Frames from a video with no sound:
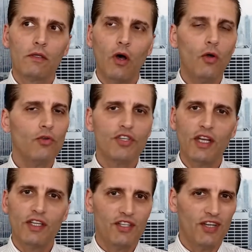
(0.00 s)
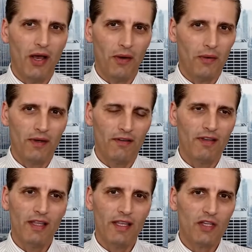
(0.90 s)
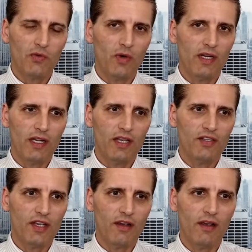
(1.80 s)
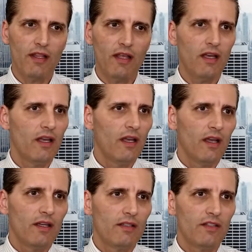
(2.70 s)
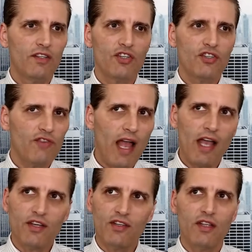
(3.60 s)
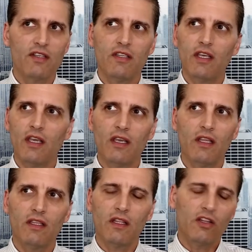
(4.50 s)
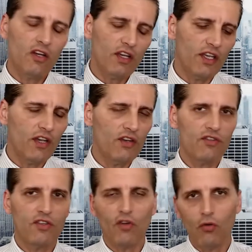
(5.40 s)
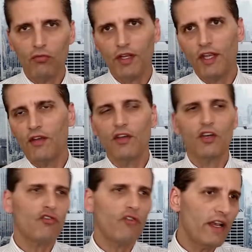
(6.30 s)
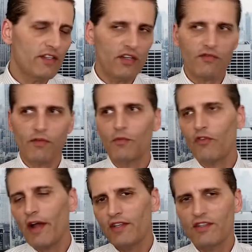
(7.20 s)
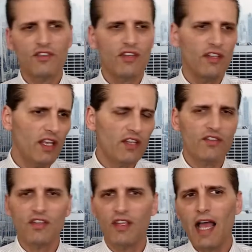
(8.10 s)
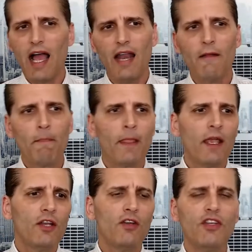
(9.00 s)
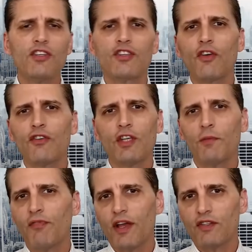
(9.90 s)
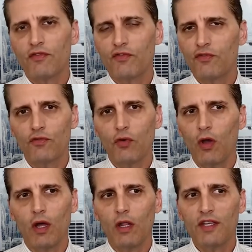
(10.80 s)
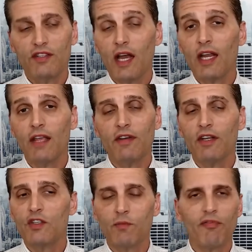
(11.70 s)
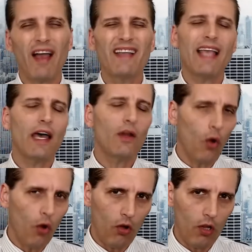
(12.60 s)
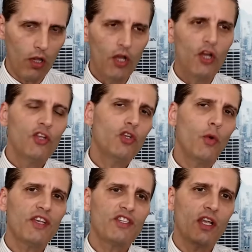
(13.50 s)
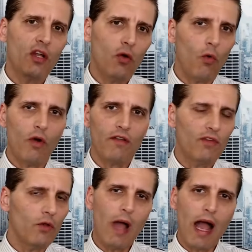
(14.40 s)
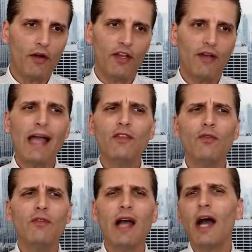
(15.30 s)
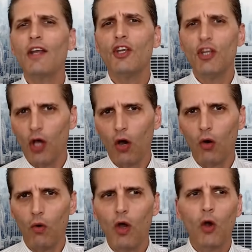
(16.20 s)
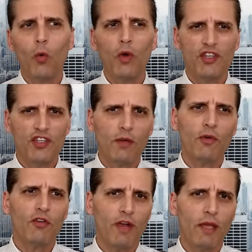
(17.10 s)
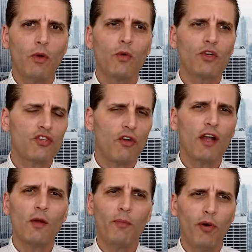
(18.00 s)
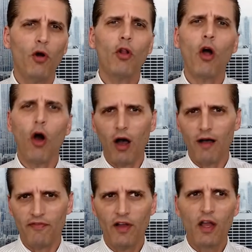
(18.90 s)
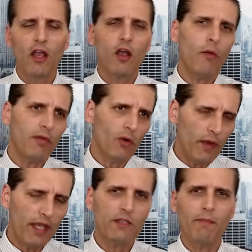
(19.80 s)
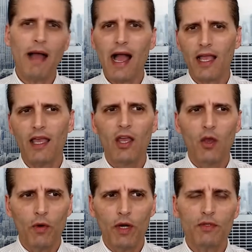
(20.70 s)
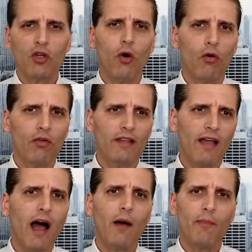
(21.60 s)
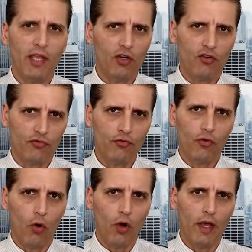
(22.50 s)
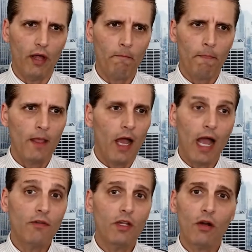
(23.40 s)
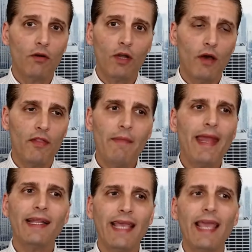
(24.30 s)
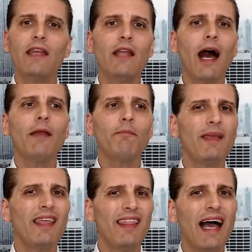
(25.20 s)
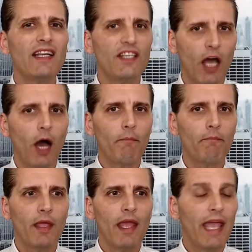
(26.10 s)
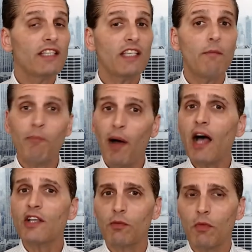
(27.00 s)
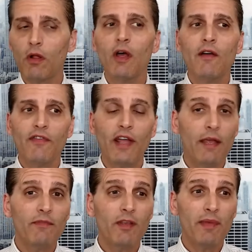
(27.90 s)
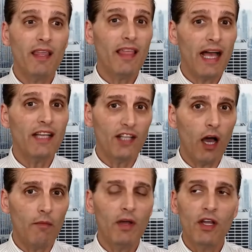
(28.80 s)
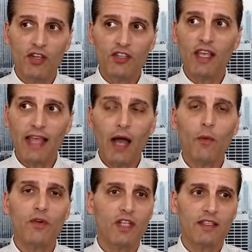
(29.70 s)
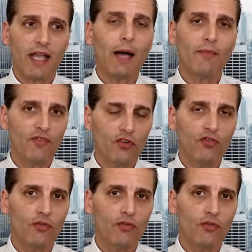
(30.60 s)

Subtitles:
shit show. Really, that's what it is here, and the distractions, the look here's, the don't look here, the crisis, from crisis to this to that. This surging price of crude oil is not even a surprise at all to a single one of you out here. I do not know what Jim Cramer was trying to pull off a couple of weeks back when he was calling a top in crude oil. I really don't know. The man cannot be that dumb. It's impossible for him to be that dumb to say that was the top for crude